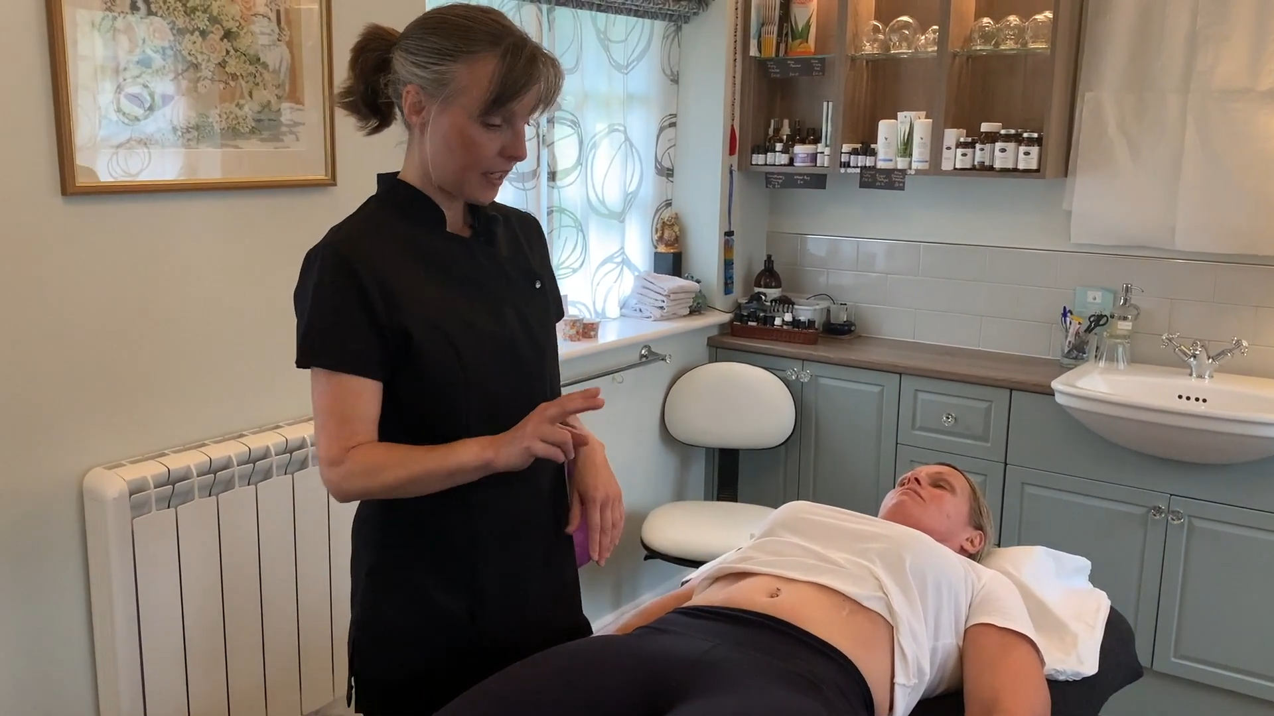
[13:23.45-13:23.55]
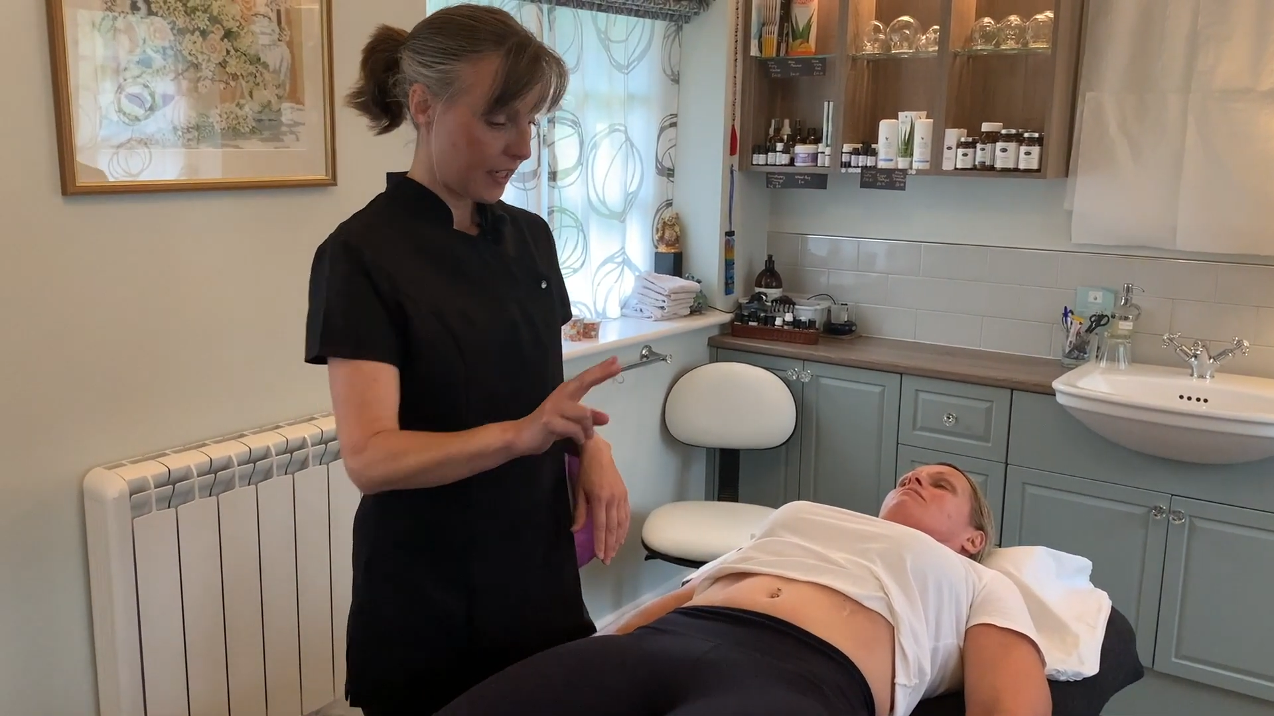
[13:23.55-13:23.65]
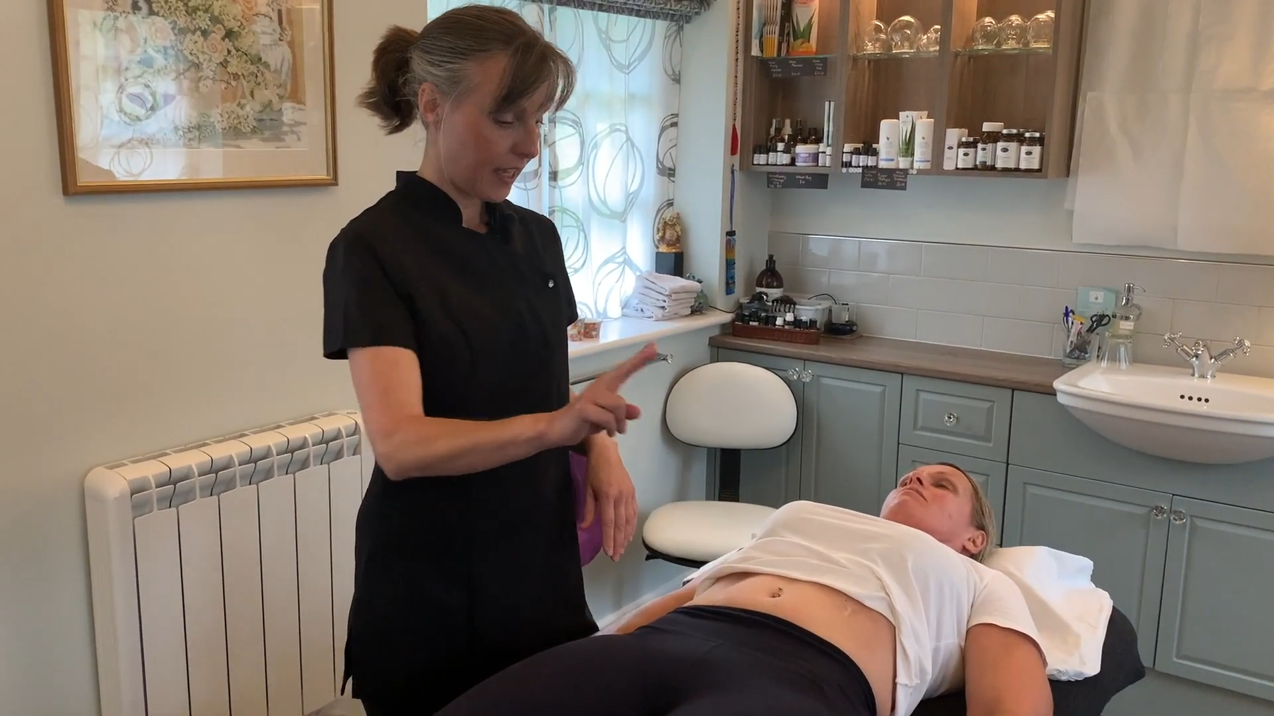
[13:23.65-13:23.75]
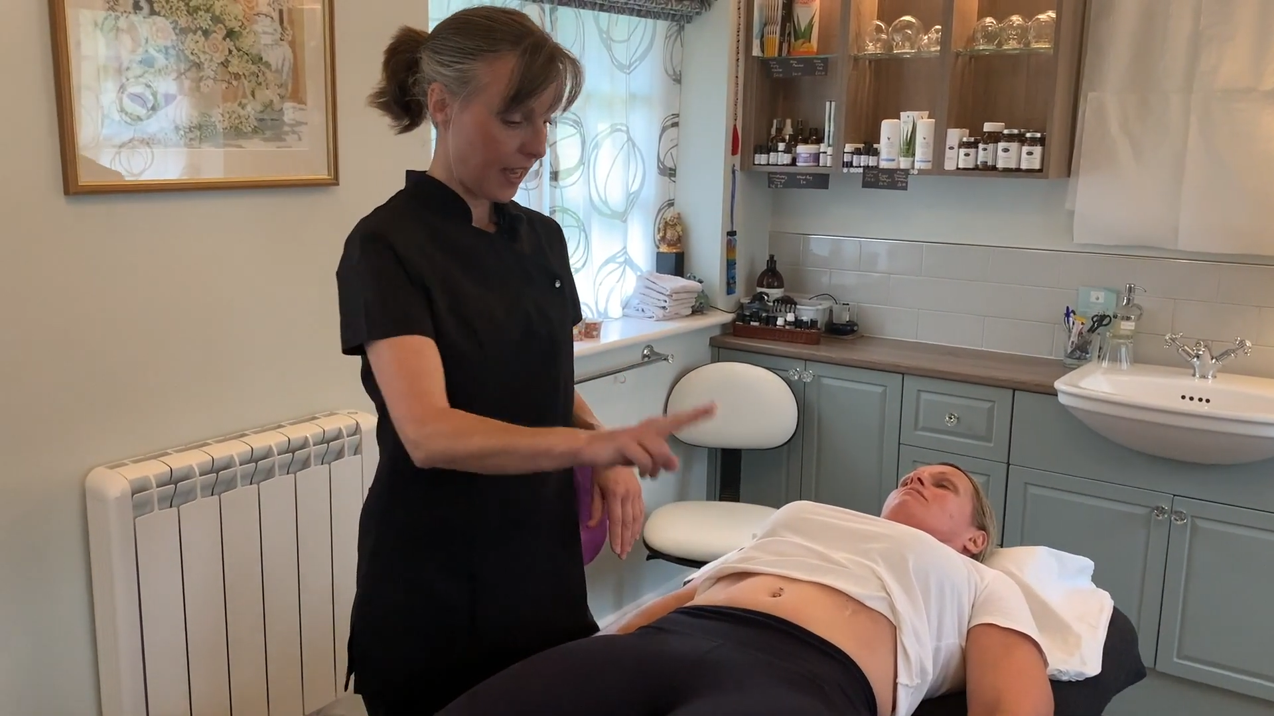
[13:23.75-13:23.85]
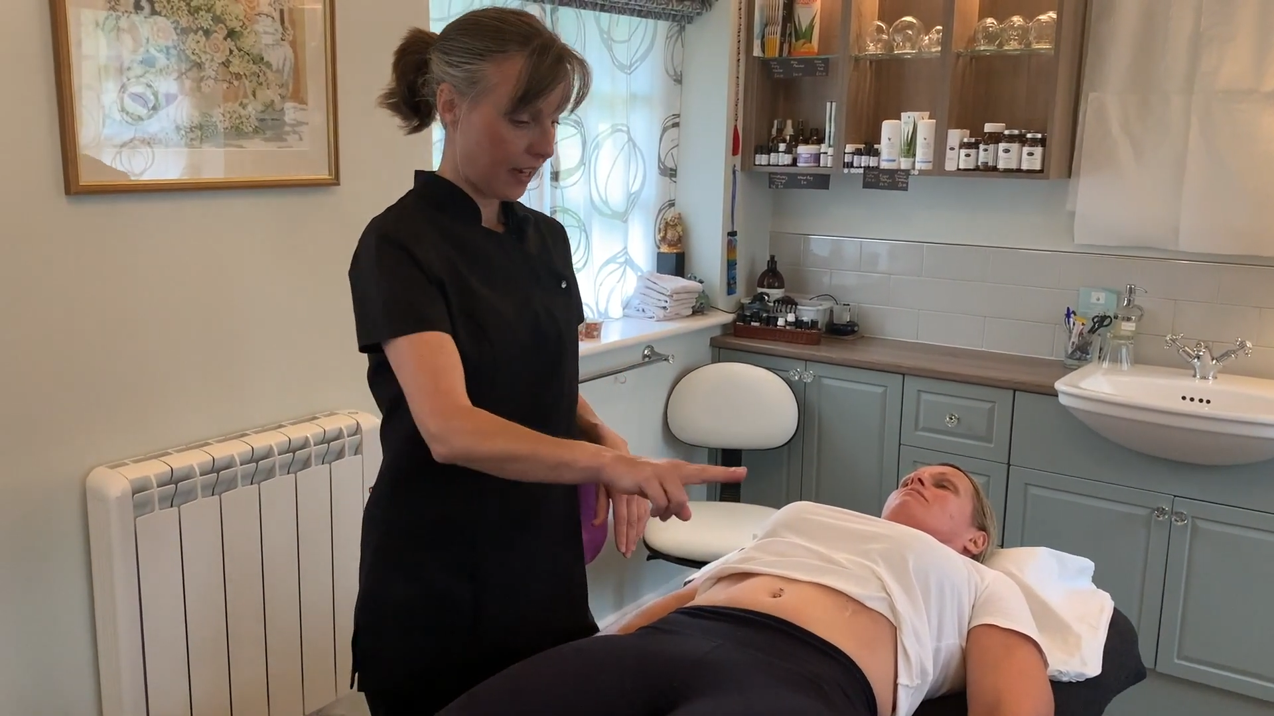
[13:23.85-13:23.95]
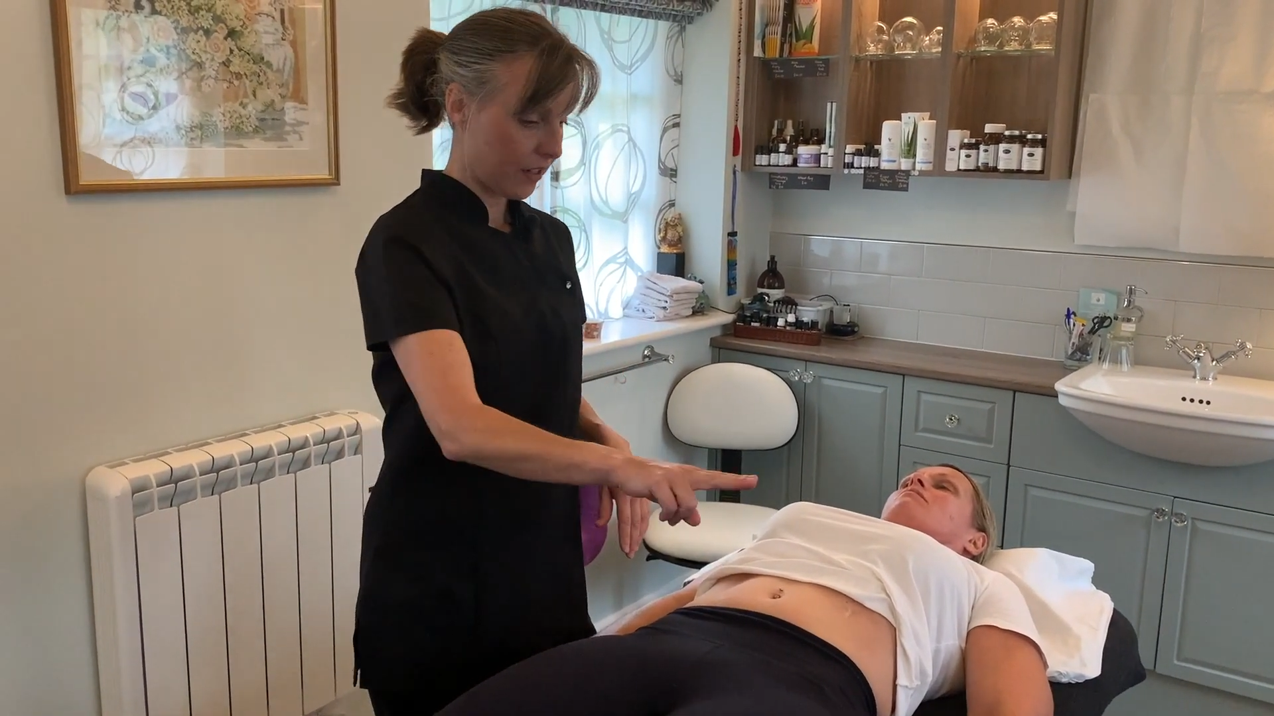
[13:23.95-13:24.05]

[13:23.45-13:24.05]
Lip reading: it again.